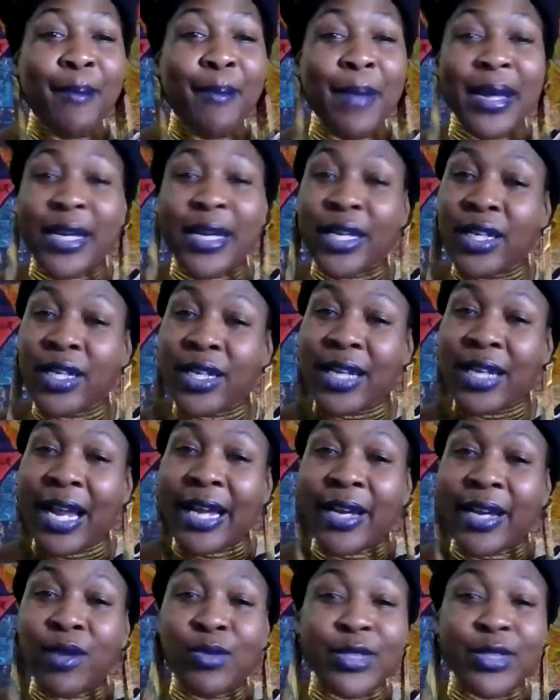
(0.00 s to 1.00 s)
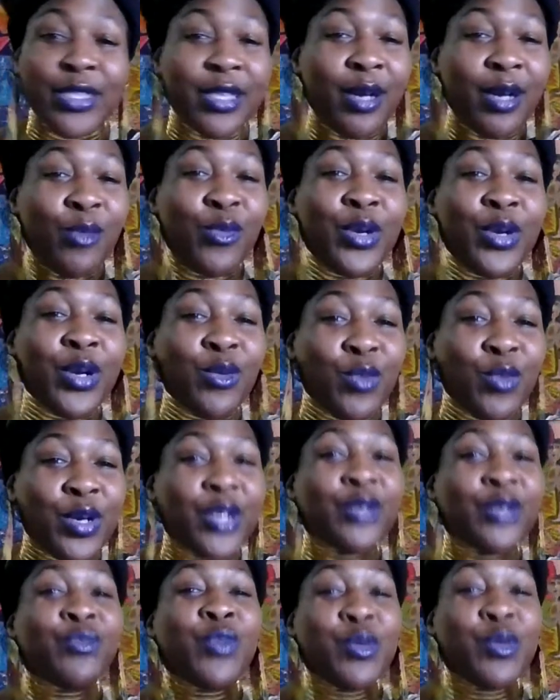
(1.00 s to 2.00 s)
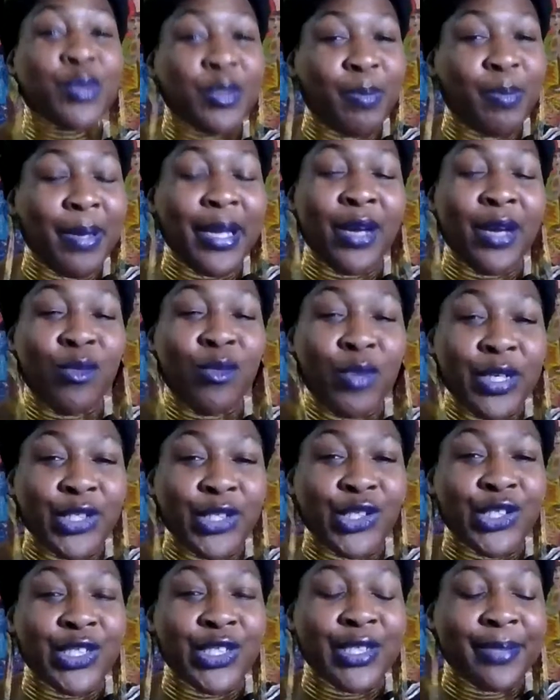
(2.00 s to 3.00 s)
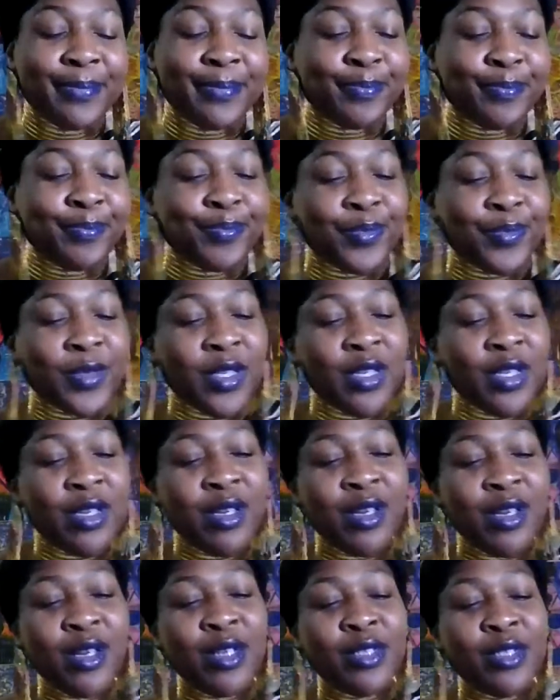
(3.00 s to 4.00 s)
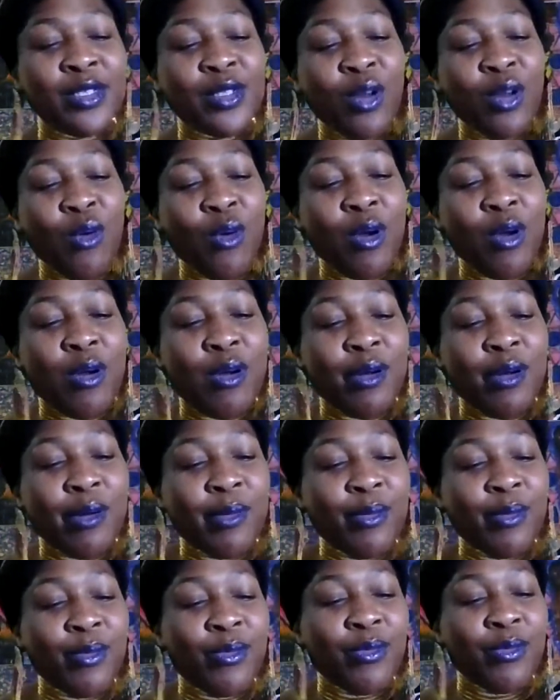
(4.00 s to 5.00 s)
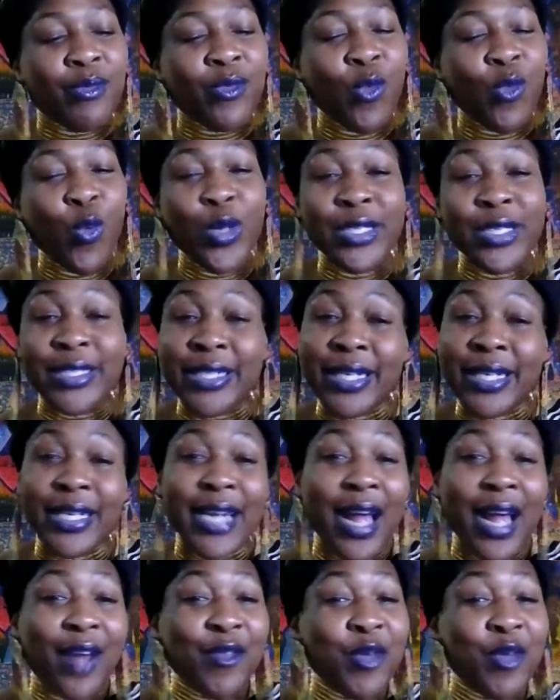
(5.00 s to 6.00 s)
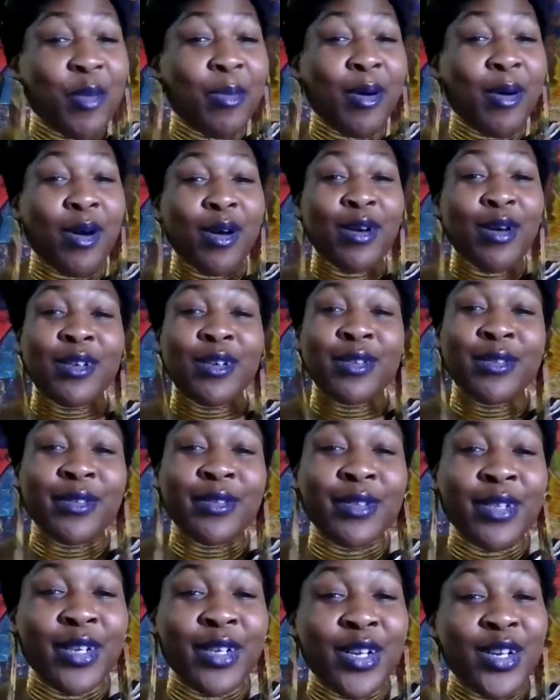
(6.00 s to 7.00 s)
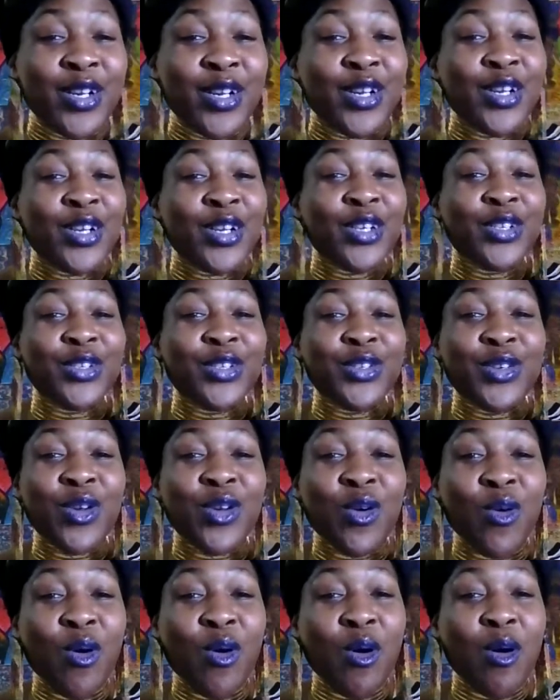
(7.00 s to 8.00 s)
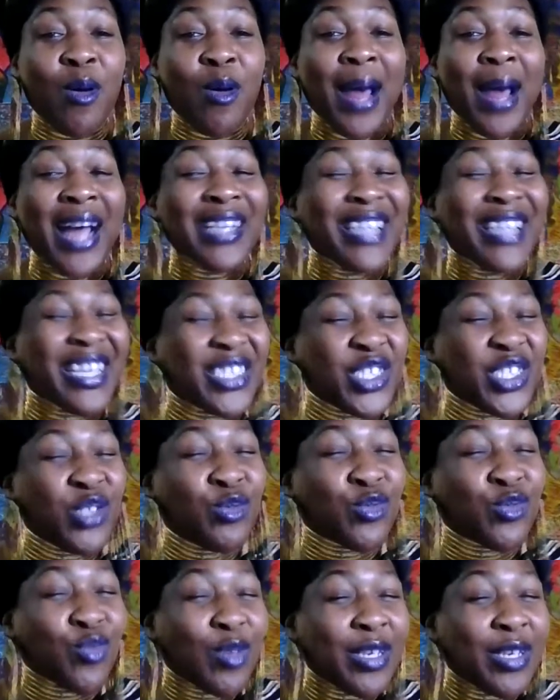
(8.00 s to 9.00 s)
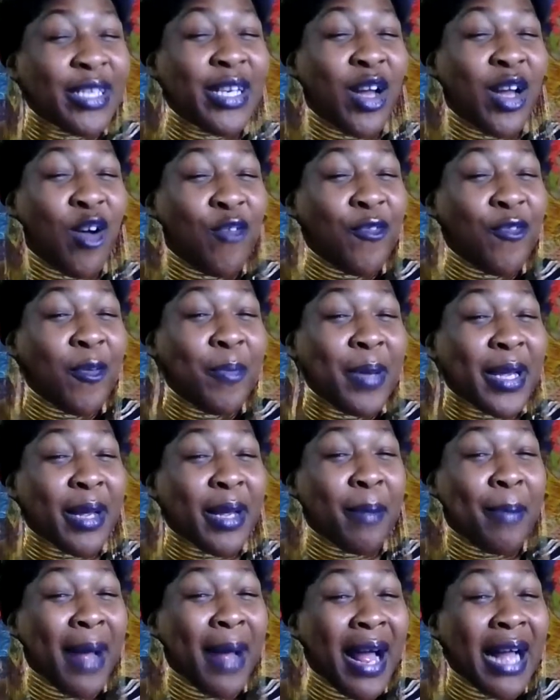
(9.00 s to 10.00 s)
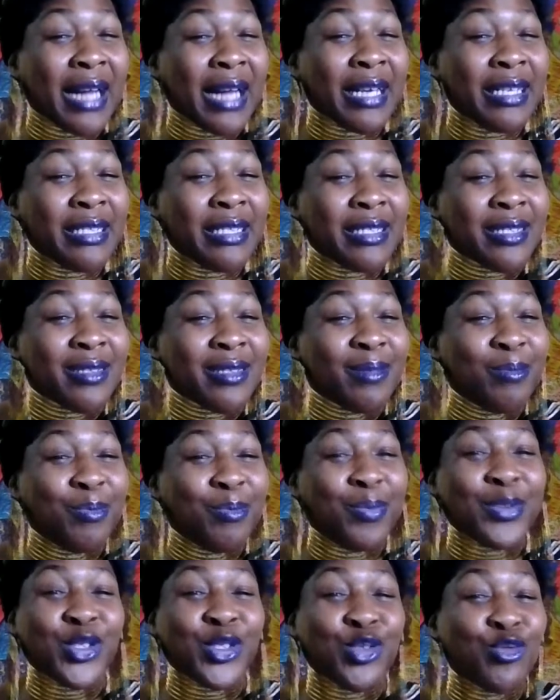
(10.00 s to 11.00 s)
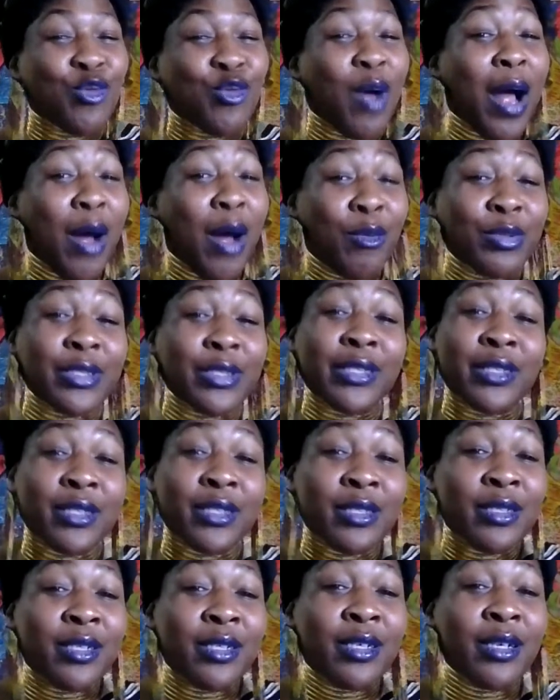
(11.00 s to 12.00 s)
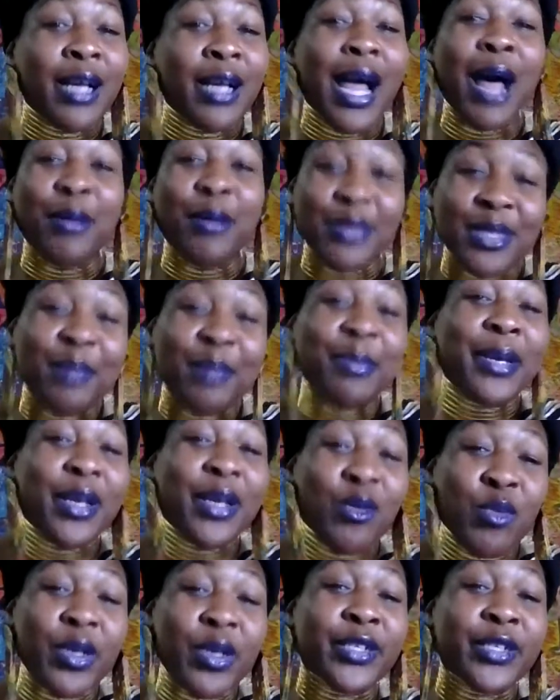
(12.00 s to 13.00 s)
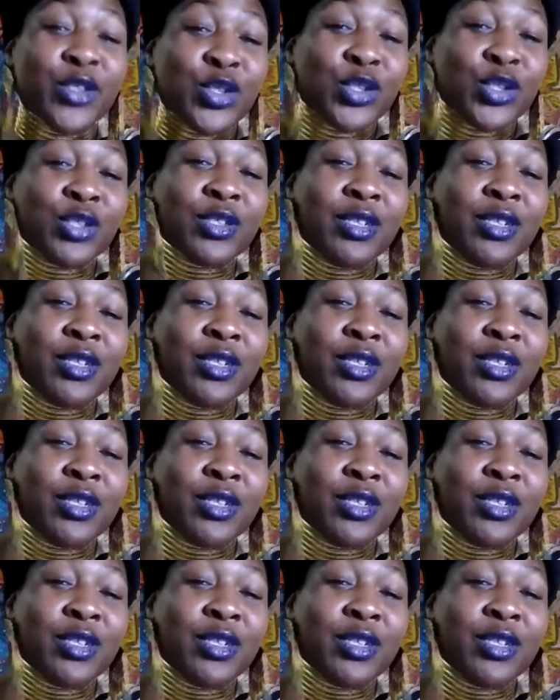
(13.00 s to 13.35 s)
and make it look like it was something when it wasn't. We was bed wenches. So we sitting out in the bar. I think she was really known for picking pockets, but I was a bed wench.